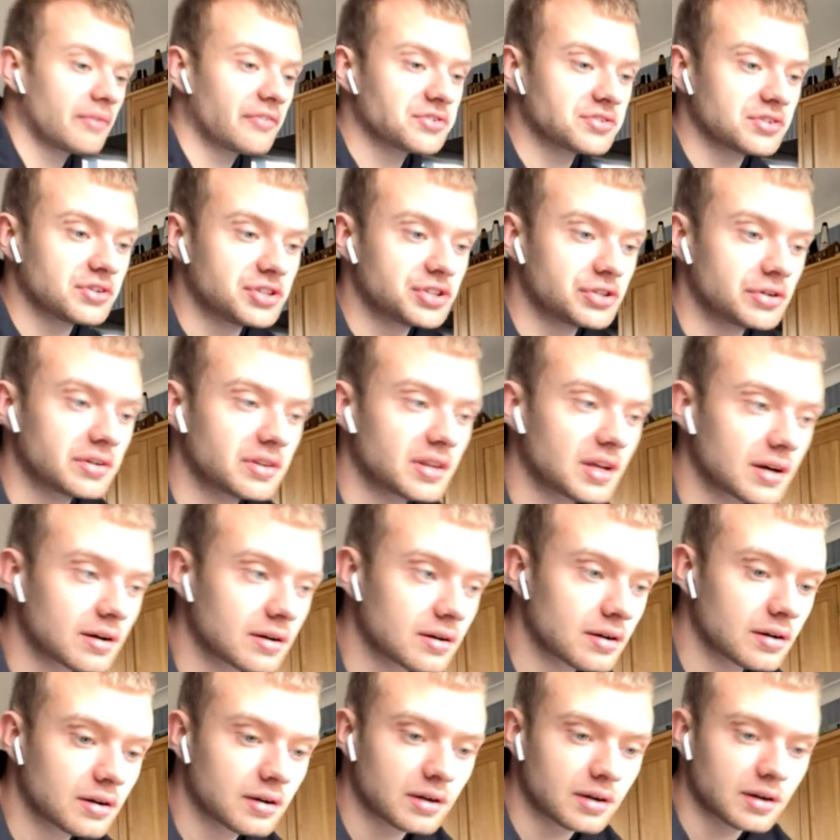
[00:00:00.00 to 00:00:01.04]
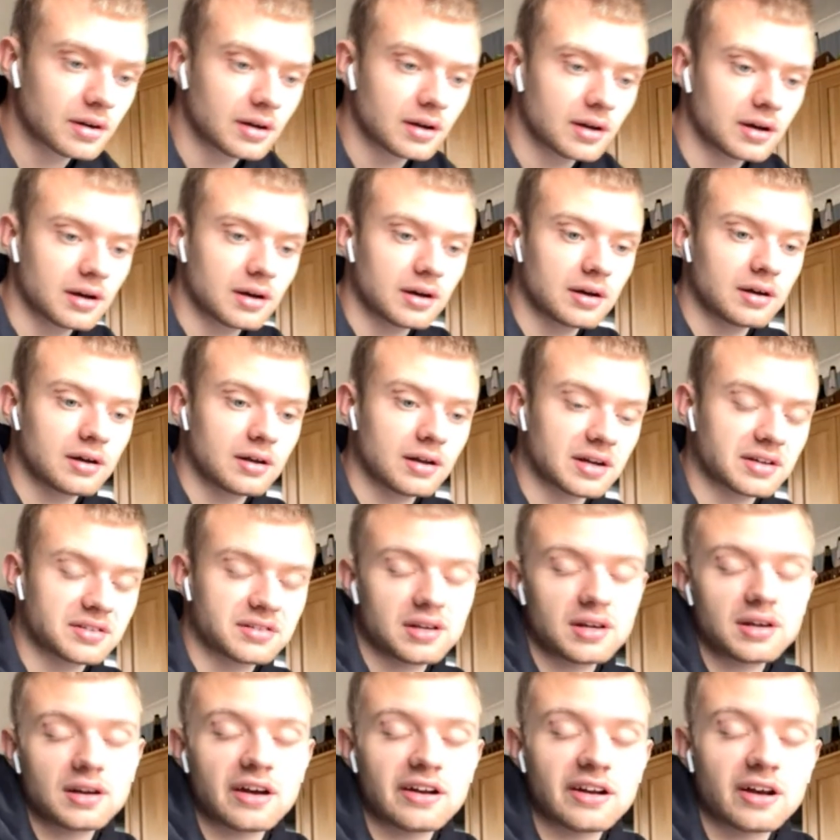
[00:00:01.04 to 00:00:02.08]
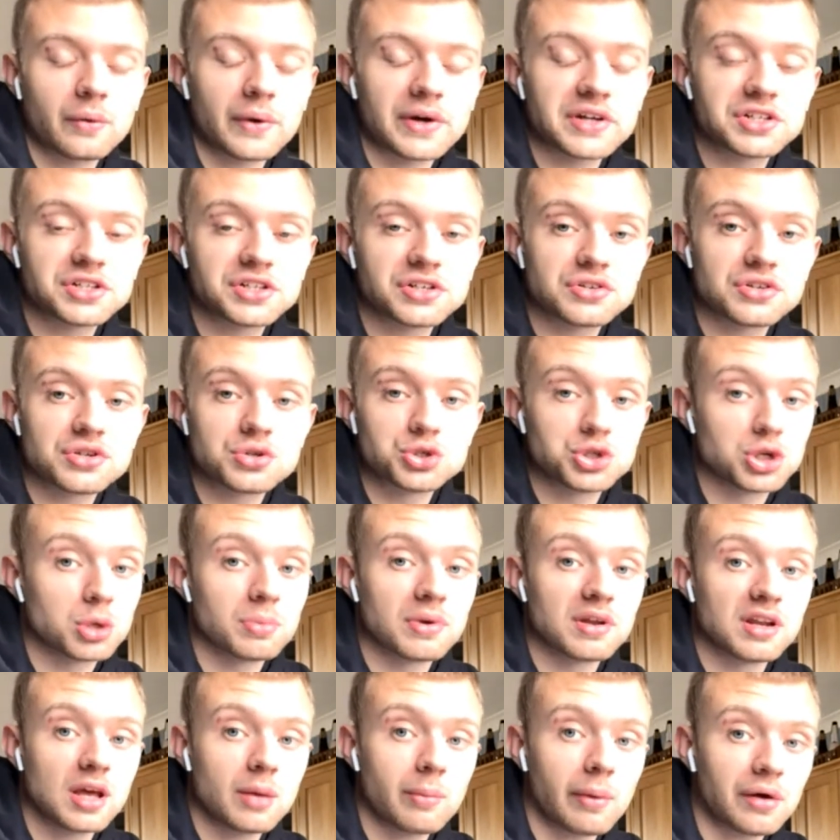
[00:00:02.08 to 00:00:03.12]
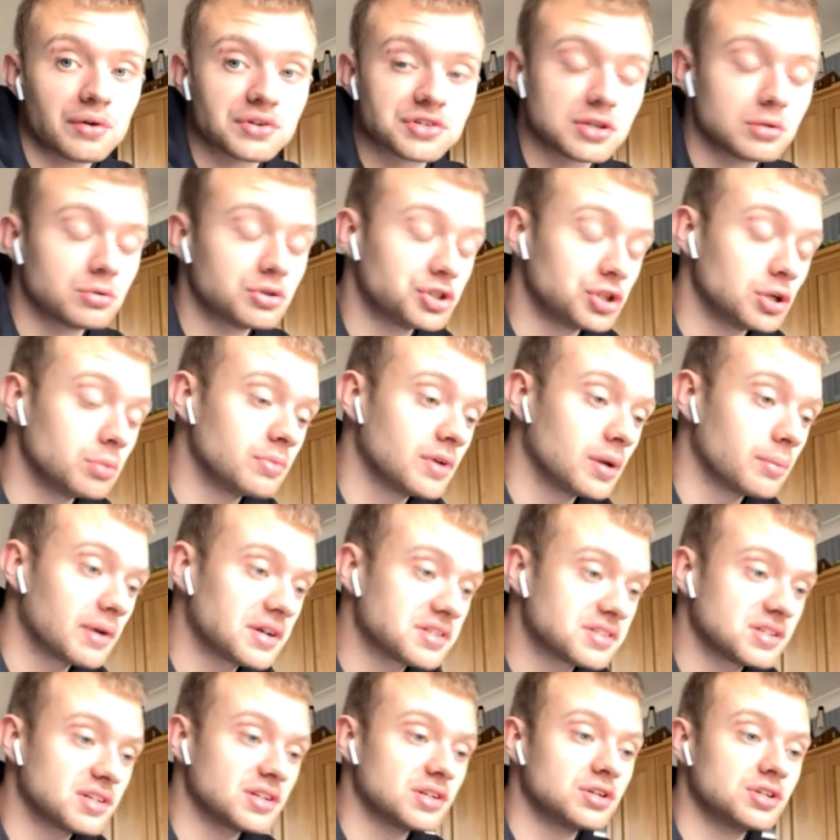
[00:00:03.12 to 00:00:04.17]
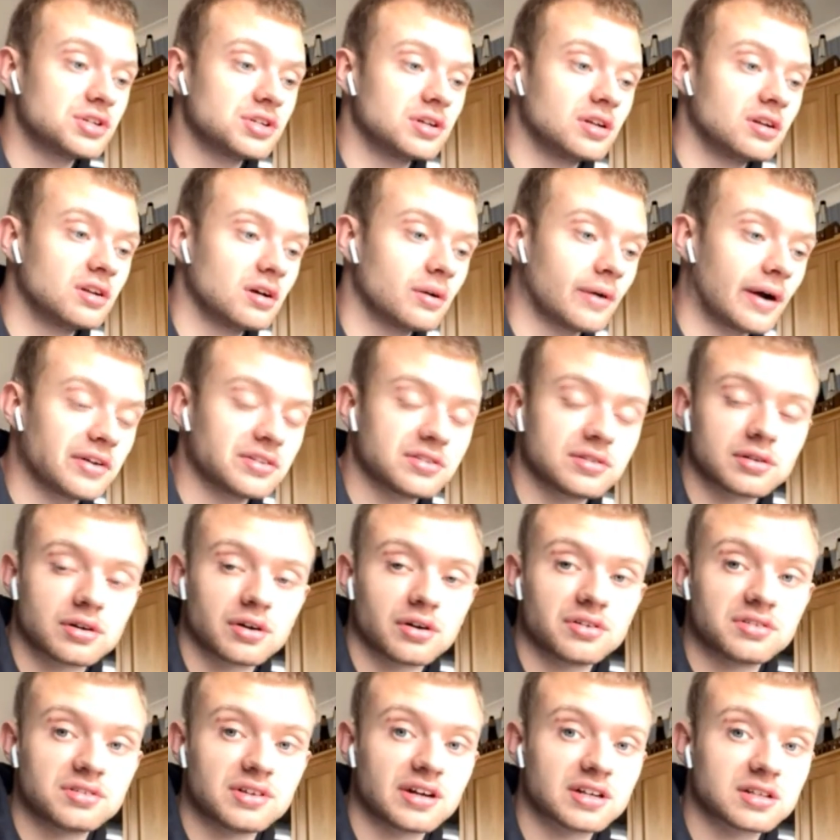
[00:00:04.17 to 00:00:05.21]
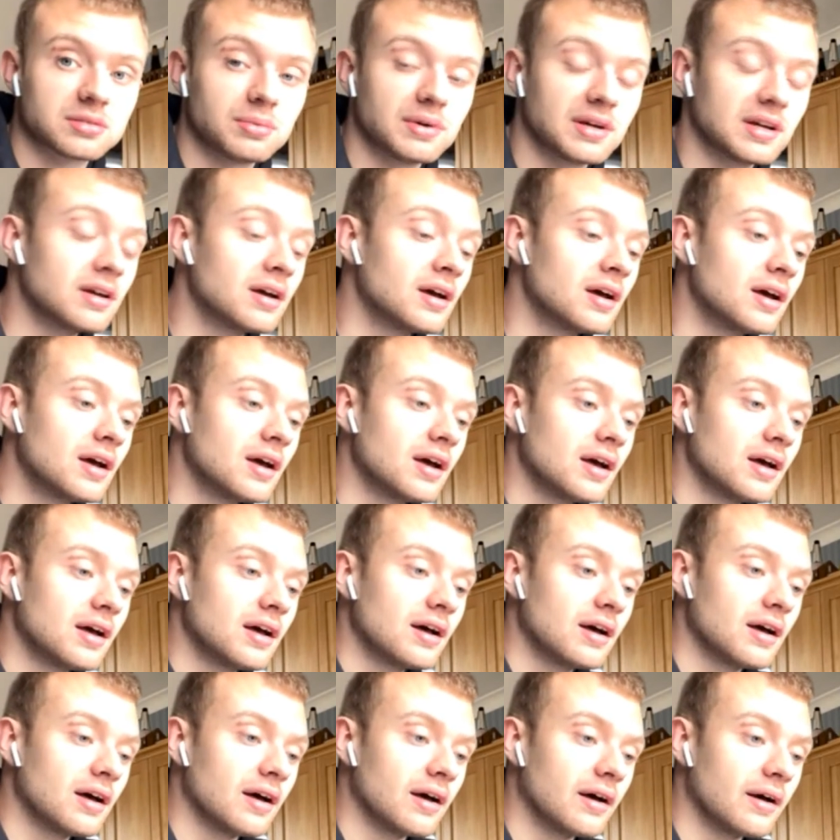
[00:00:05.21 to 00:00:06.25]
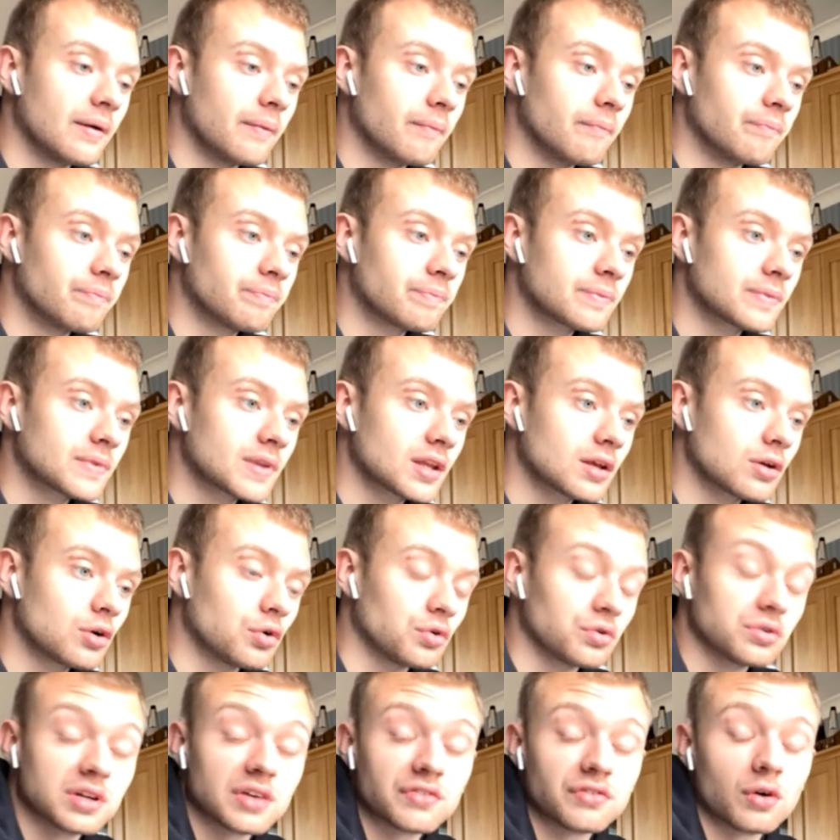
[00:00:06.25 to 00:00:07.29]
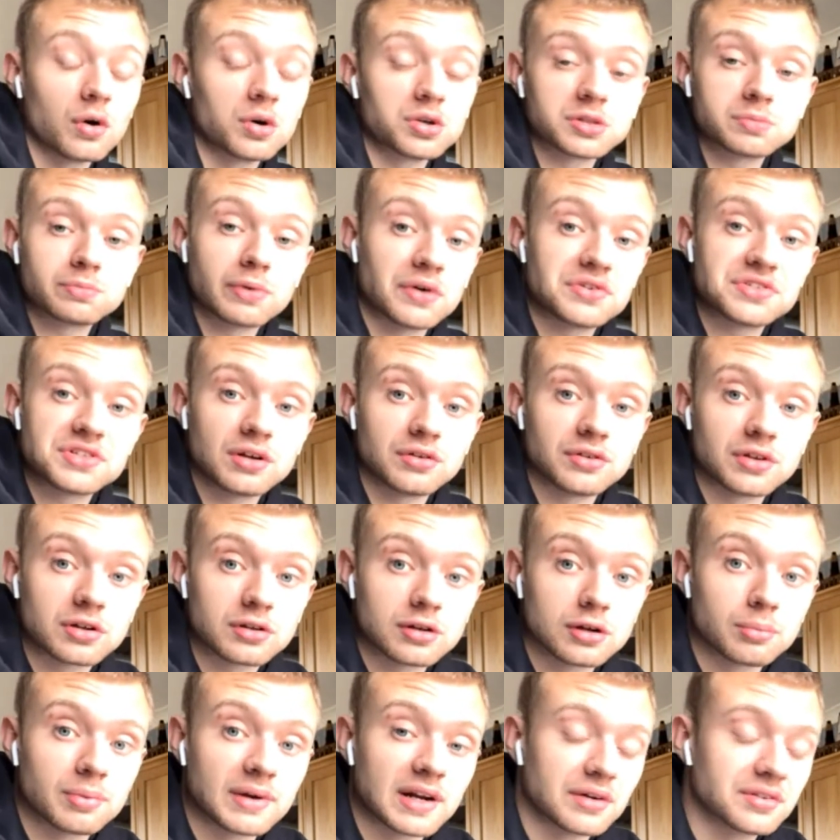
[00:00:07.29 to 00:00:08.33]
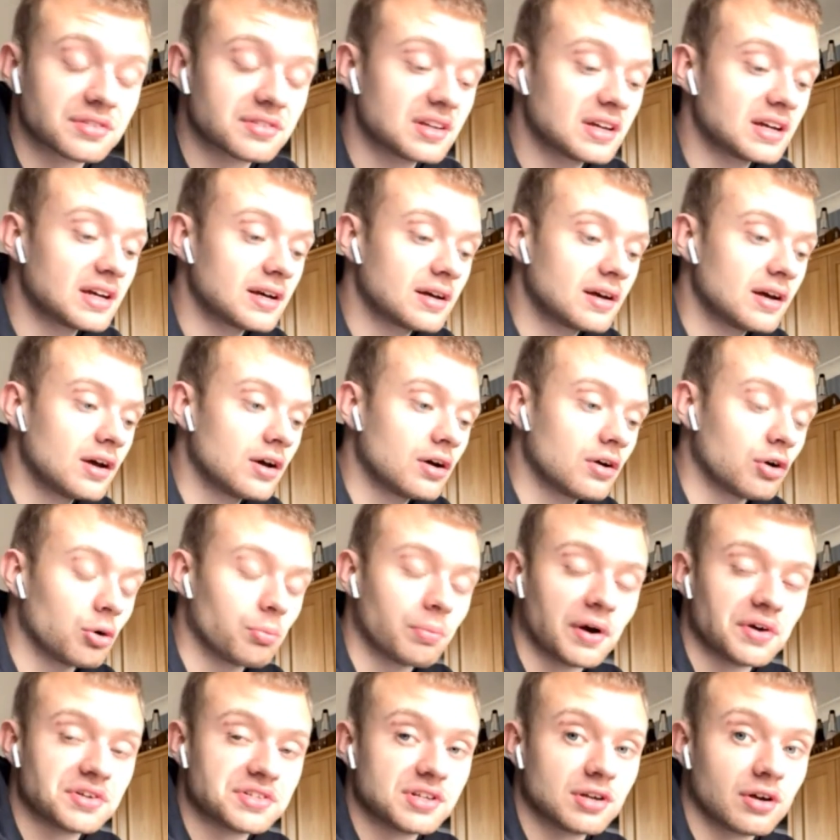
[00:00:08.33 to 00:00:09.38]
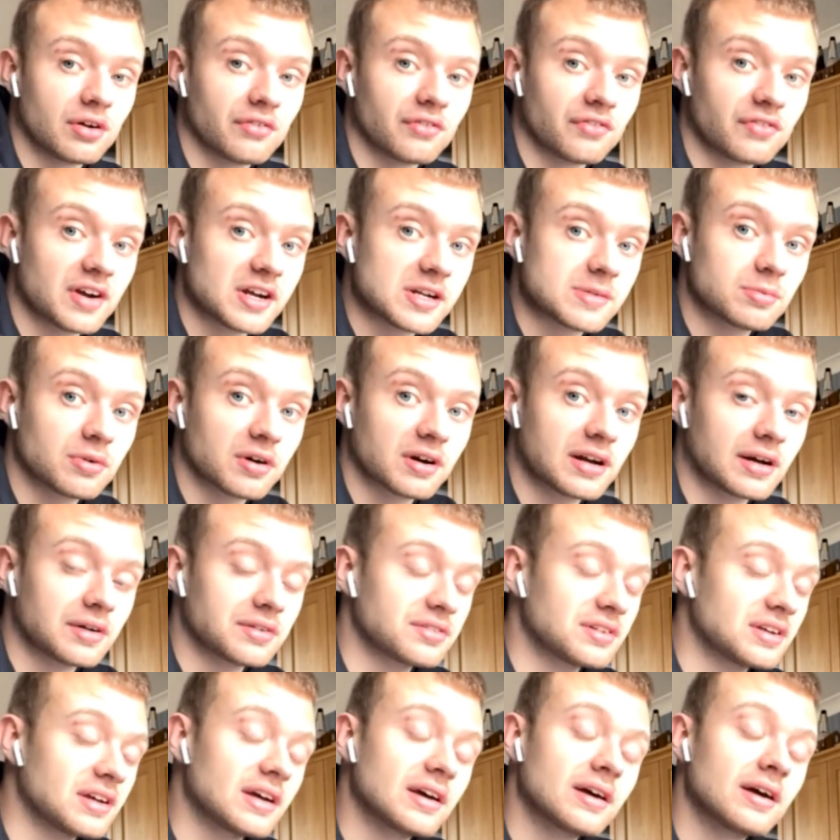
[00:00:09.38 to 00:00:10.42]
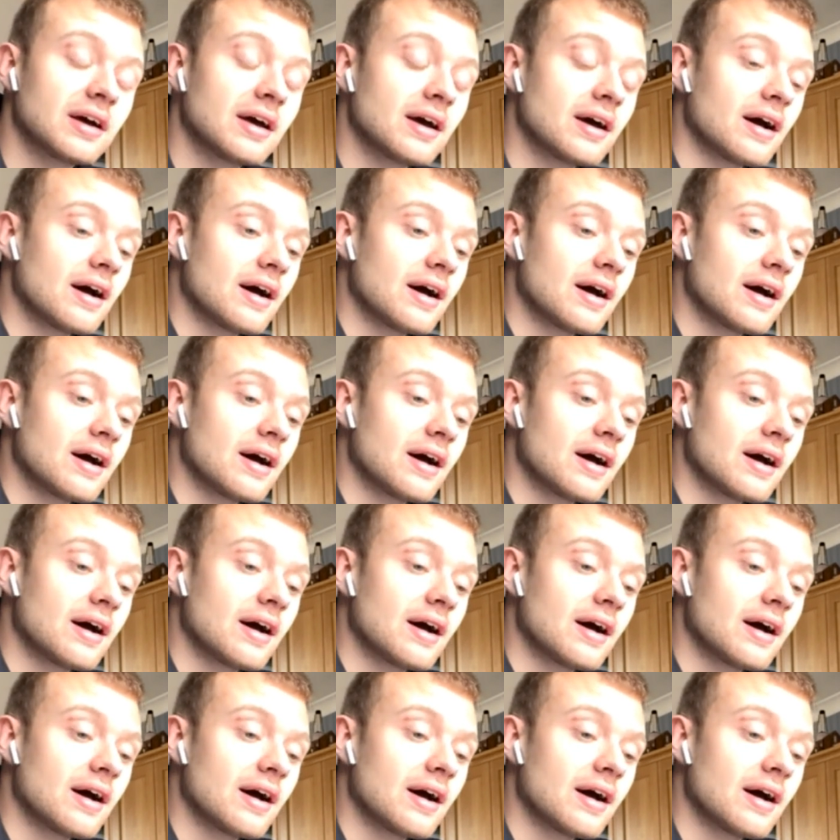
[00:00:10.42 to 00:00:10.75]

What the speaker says: everyone enjoyed that. Like I say, any questions, shoot me an email, shoot me a message. You know how to contact me. Or if not, just post it on the club and I'll see it, or post it on Facebook and I'll see it.